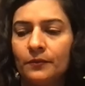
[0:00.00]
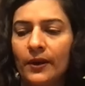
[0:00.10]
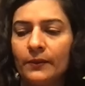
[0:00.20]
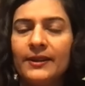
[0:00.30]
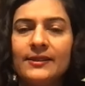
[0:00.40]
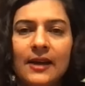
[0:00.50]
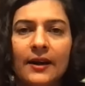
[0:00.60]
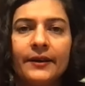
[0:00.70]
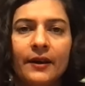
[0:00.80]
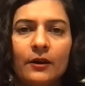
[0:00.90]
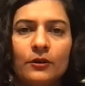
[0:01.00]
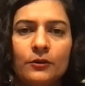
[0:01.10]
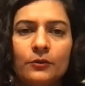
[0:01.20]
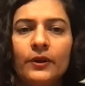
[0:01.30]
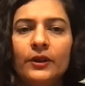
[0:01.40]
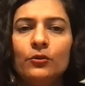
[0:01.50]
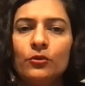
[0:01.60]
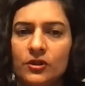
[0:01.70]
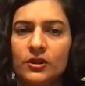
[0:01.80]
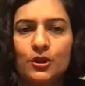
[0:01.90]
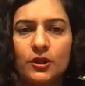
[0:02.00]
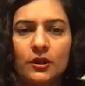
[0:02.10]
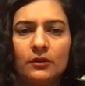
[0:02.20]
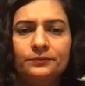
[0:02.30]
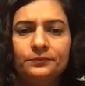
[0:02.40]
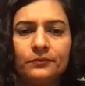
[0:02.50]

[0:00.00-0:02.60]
when we started out we used digital